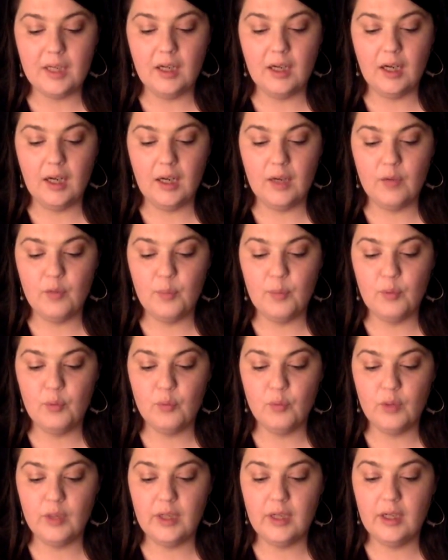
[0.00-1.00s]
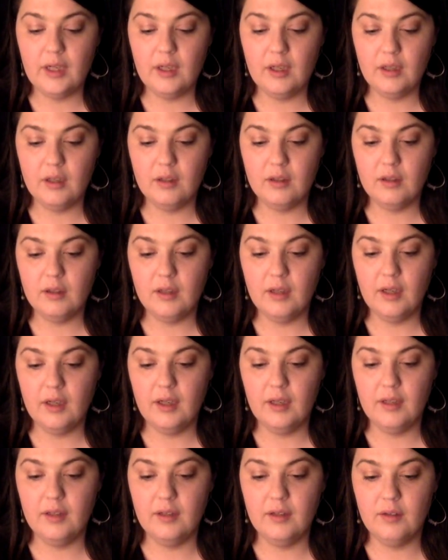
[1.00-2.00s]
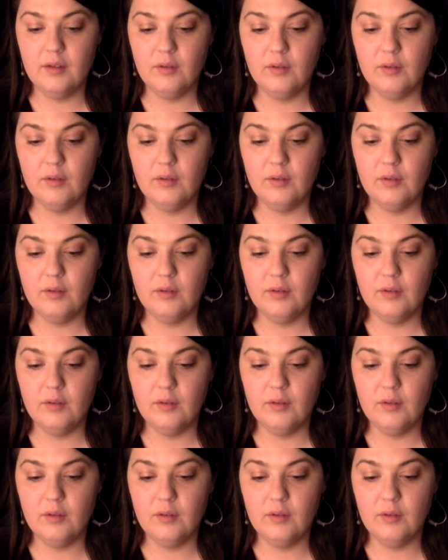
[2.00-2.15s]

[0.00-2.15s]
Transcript: I've been reading and